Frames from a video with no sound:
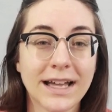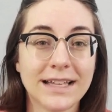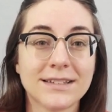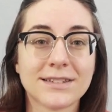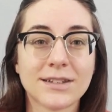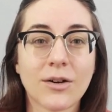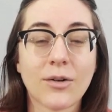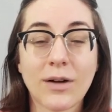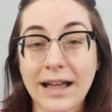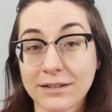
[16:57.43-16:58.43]
And
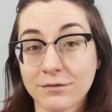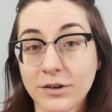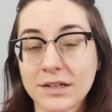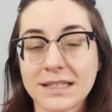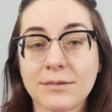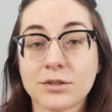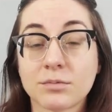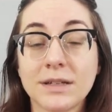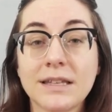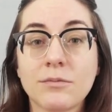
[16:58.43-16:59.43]
so at first I
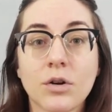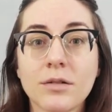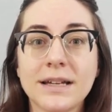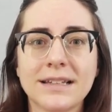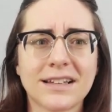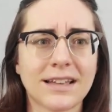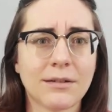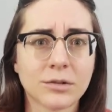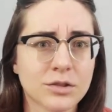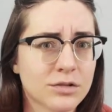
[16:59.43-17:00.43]
was really worried that
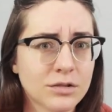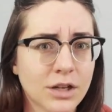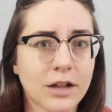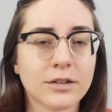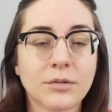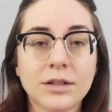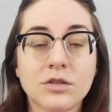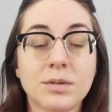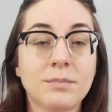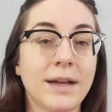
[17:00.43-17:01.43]
I was just not going
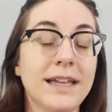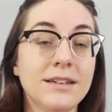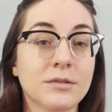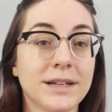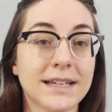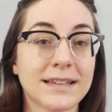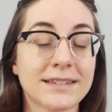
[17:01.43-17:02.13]
to be paid during that